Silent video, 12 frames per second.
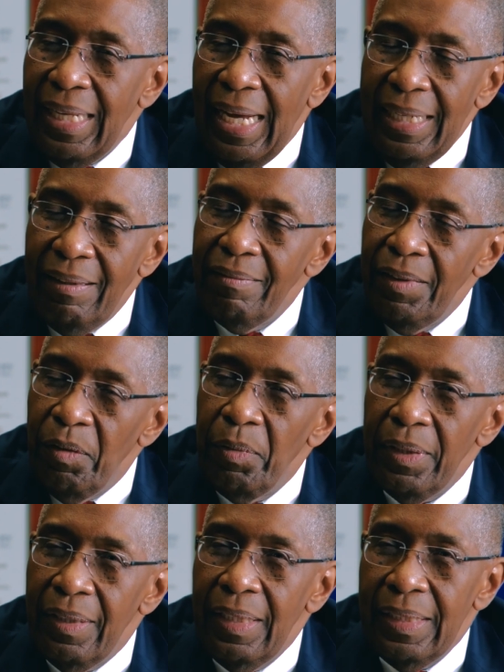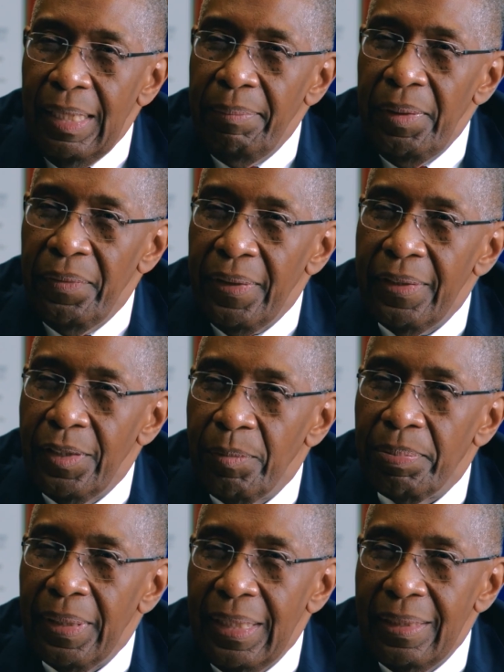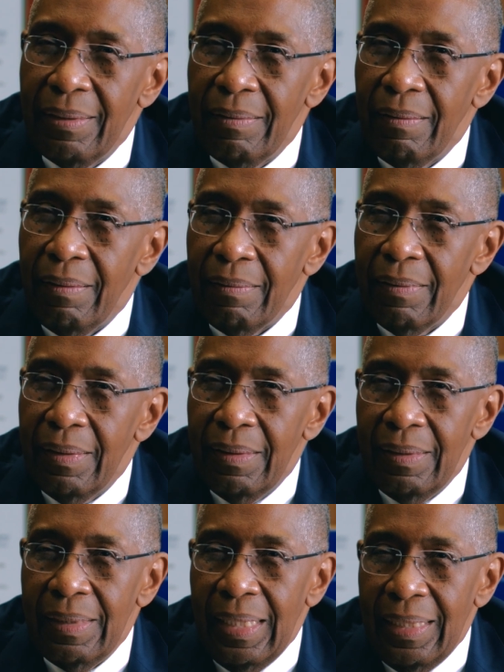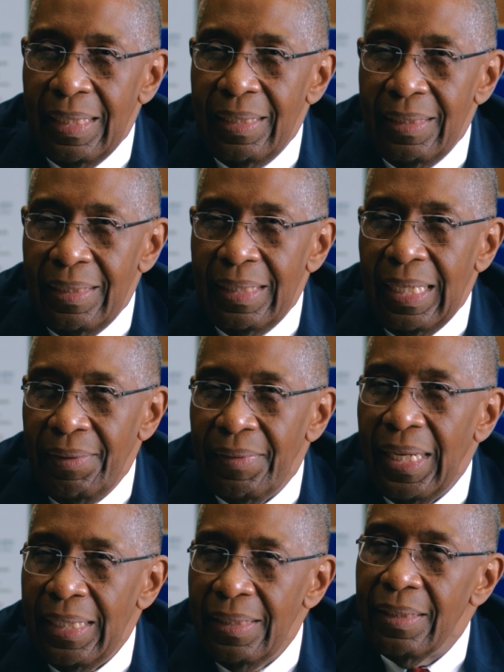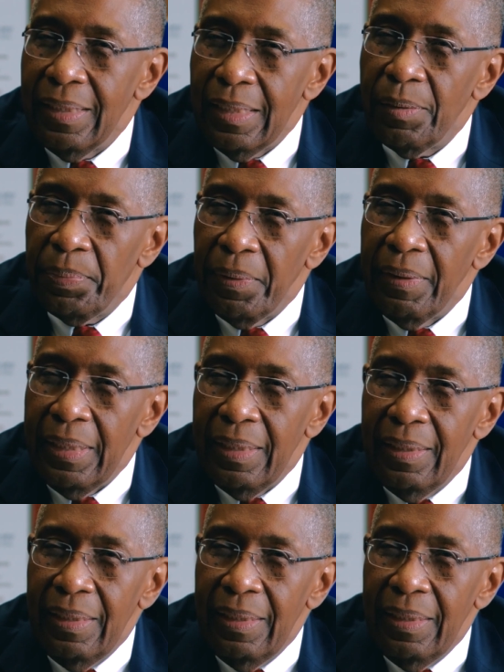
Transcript: I don't know whether or not they'd be very surprised at all that I've gotten to this point.